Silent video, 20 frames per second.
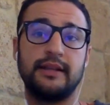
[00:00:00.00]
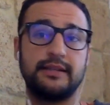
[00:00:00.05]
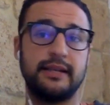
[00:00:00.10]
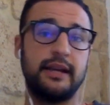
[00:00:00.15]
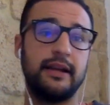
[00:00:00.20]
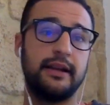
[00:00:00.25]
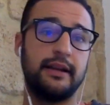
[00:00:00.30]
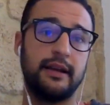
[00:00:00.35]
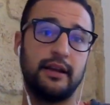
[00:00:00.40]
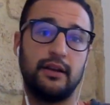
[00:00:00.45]

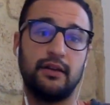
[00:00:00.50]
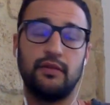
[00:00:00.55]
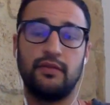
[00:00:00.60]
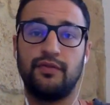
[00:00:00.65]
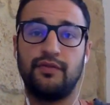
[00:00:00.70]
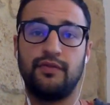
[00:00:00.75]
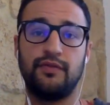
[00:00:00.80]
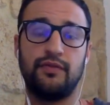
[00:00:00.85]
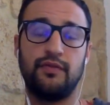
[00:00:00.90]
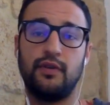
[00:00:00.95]
take care
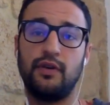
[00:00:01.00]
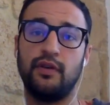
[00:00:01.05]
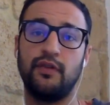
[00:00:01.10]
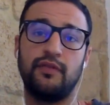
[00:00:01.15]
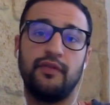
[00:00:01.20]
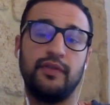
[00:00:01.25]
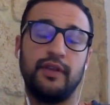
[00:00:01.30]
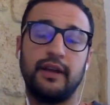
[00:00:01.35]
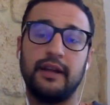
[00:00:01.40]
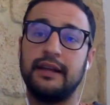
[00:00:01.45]

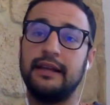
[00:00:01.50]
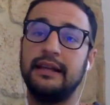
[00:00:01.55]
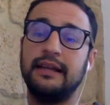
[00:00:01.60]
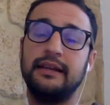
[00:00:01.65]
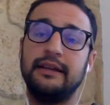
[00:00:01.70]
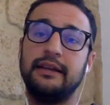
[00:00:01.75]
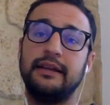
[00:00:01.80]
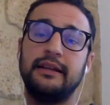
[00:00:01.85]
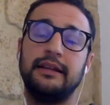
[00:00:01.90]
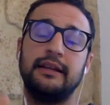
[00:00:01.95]
of the
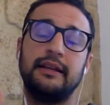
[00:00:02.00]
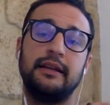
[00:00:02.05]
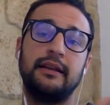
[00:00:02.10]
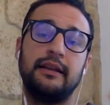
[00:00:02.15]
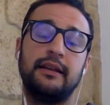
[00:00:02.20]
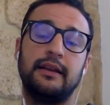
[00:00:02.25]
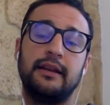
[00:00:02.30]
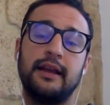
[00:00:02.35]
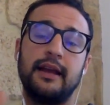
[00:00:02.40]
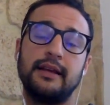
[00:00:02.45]

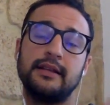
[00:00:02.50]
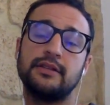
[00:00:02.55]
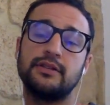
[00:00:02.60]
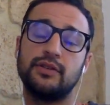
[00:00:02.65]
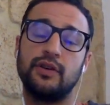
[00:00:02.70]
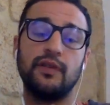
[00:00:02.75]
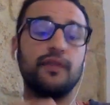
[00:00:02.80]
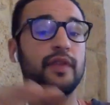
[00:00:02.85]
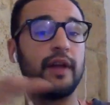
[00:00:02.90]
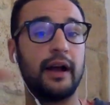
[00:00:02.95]

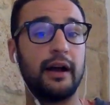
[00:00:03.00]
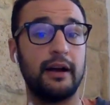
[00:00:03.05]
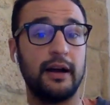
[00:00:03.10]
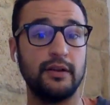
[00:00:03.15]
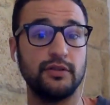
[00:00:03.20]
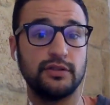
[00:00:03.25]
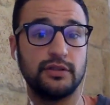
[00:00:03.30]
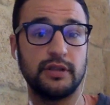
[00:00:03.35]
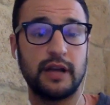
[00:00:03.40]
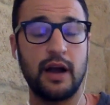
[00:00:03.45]
cleanliness of the
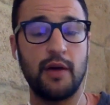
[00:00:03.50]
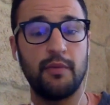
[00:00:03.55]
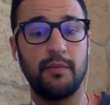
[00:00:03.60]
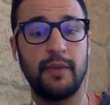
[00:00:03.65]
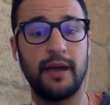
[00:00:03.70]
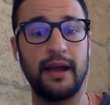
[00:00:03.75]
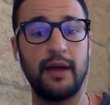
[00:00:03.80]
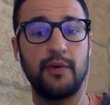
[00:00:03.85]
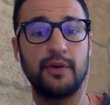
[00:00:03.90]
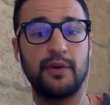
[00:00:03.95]
house
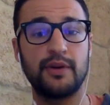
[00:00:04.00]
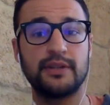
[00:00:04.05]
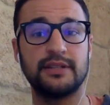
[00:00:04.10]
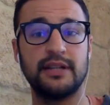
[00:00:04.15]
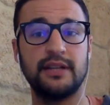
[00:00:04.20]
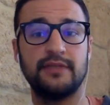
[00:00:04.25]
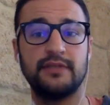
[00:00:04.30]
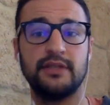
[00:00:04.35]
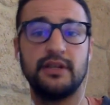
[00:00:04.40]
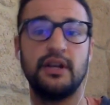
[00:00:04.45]
out by
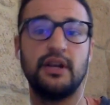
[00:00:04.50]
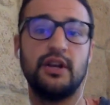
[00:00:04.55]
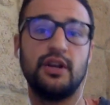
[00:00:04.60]
ourselves.